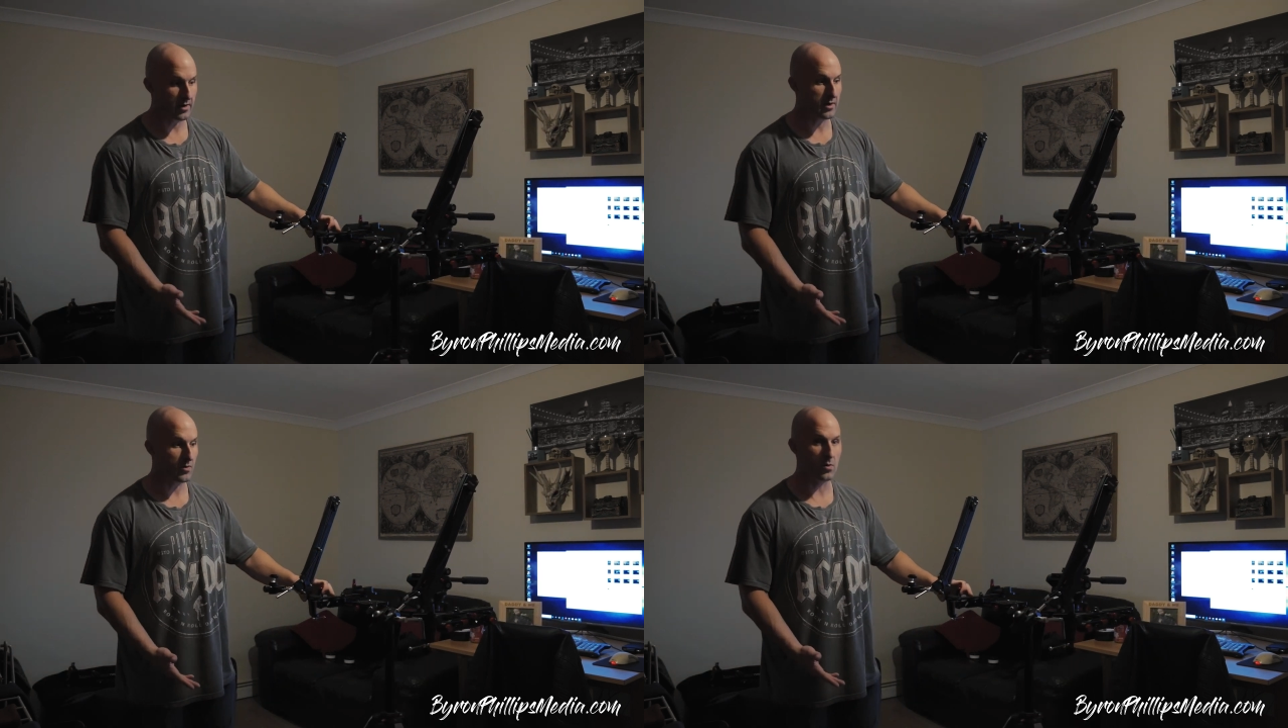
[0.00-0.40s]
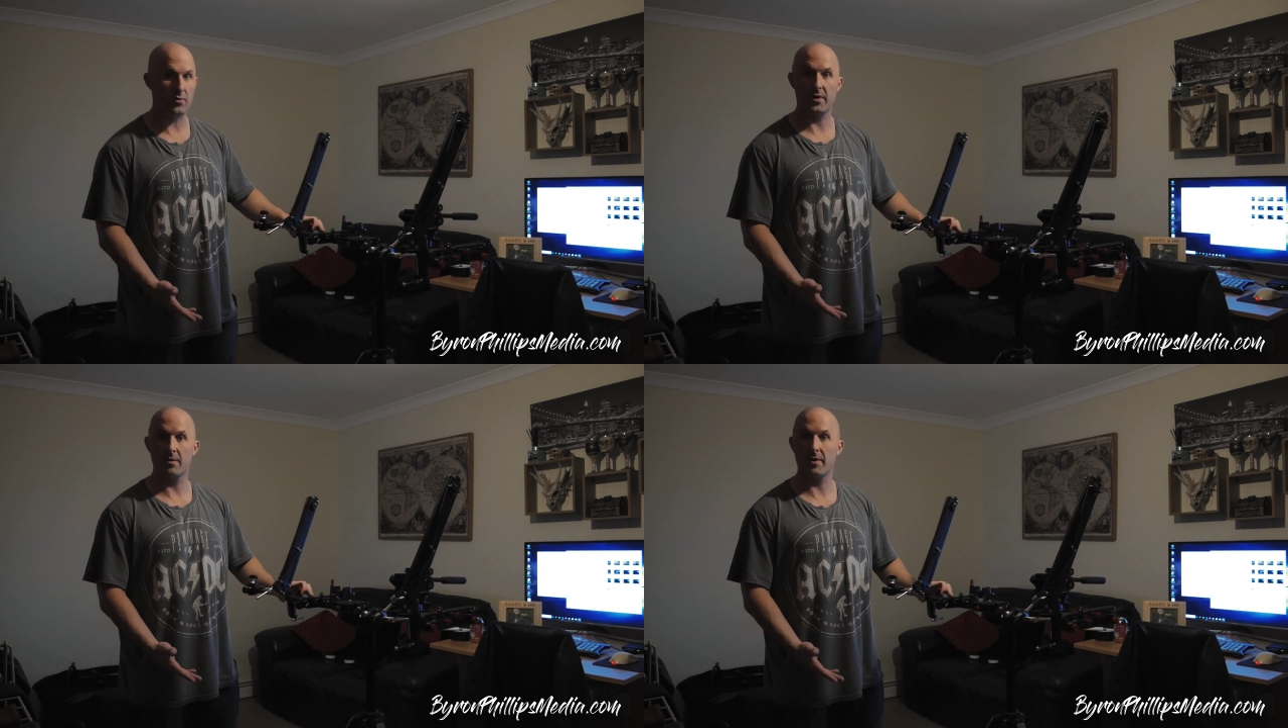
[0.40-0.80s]
need to
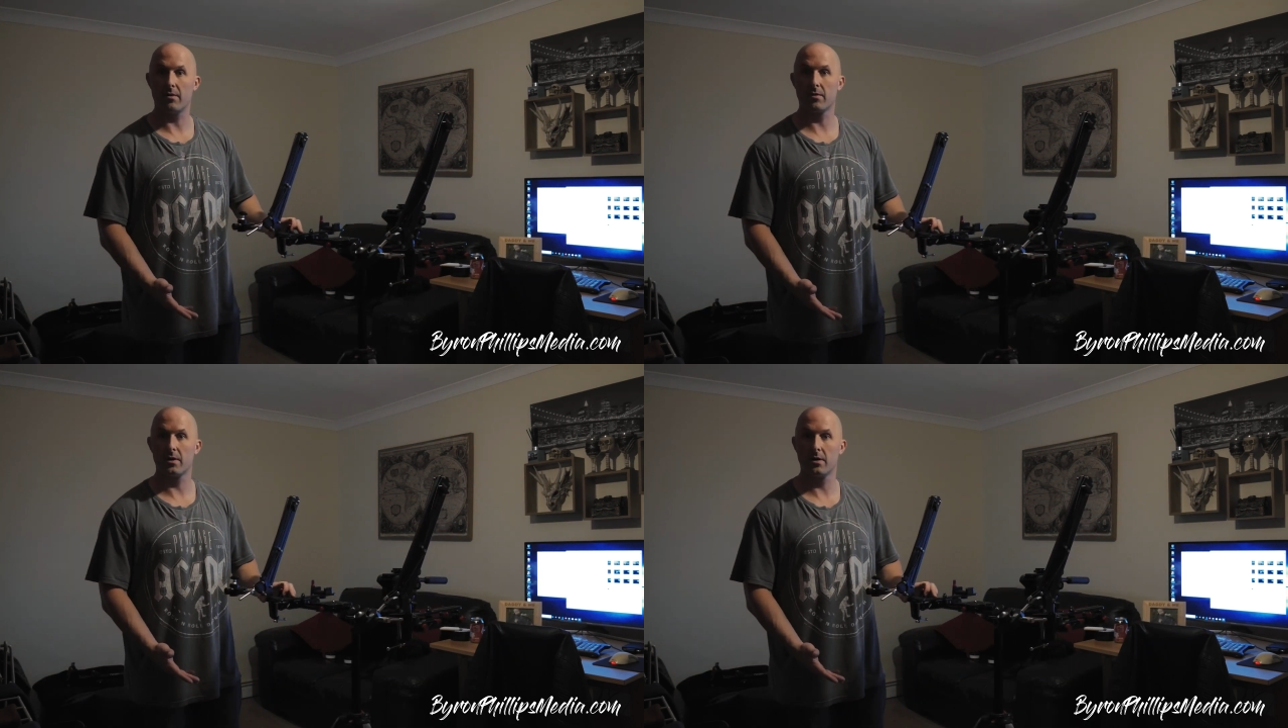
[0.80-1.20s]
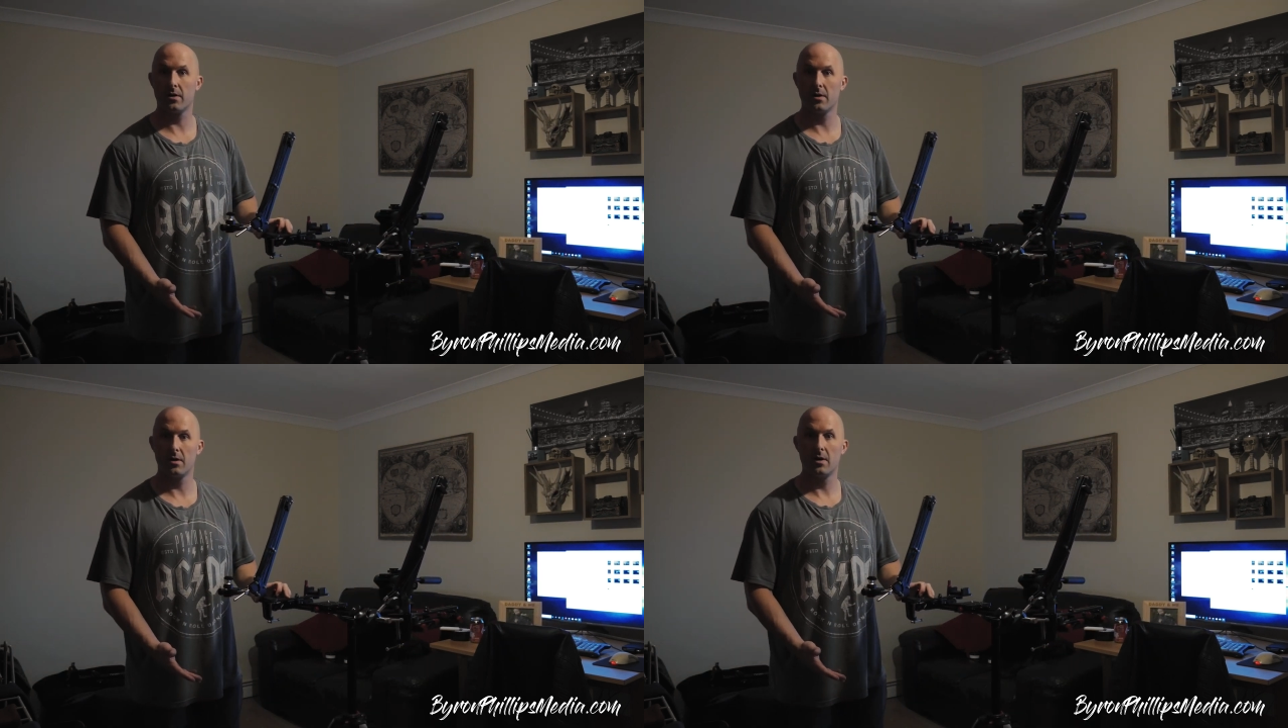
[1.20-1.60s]
worry about
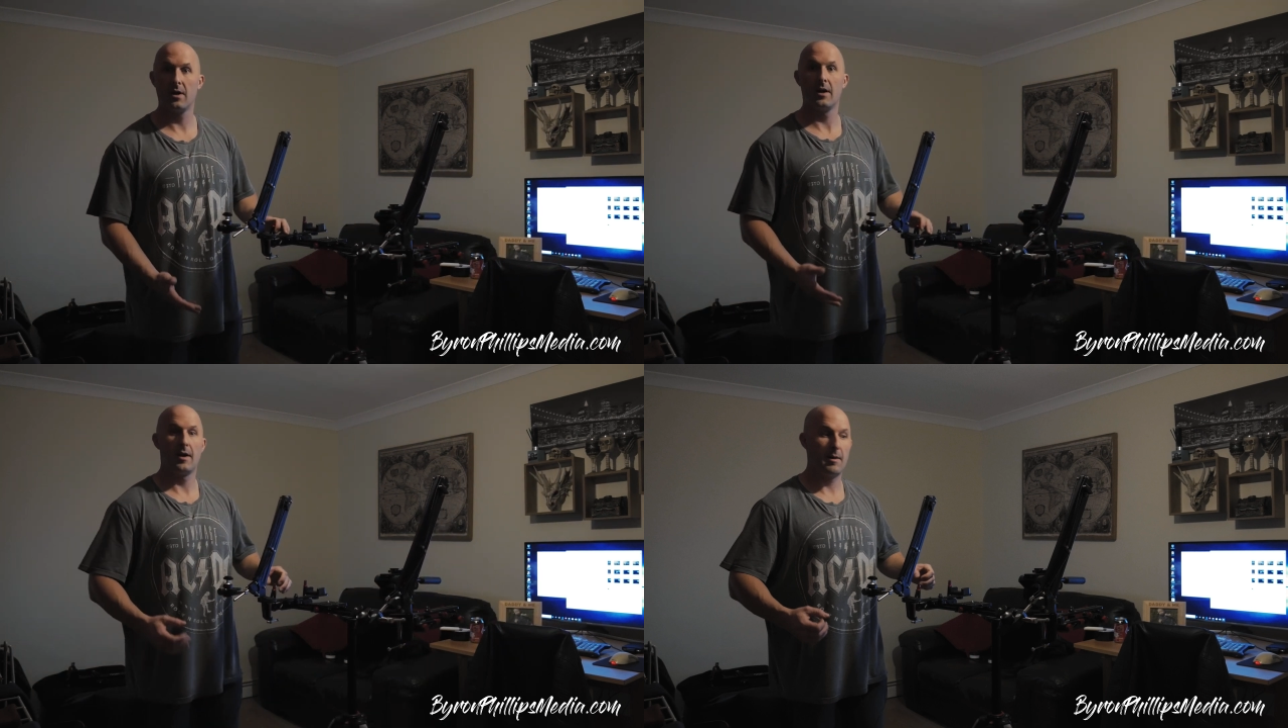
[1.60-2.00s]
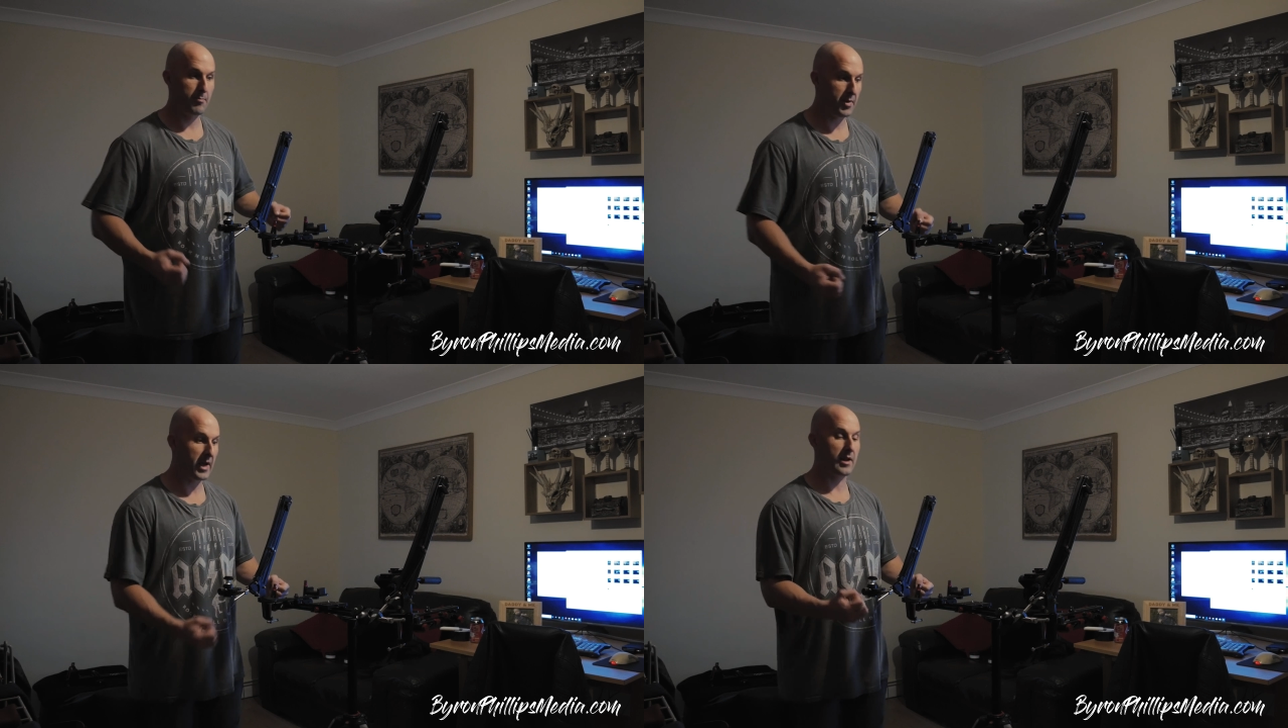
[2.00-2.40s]

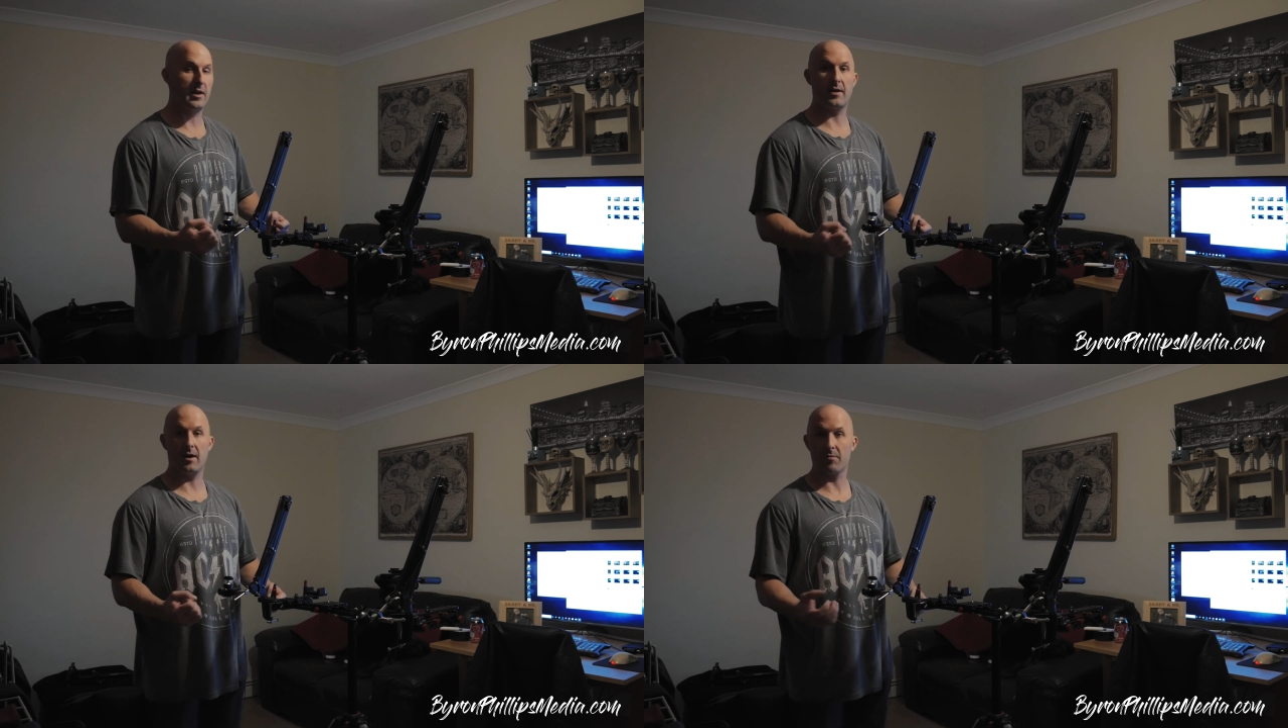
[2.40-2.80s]
picking it up,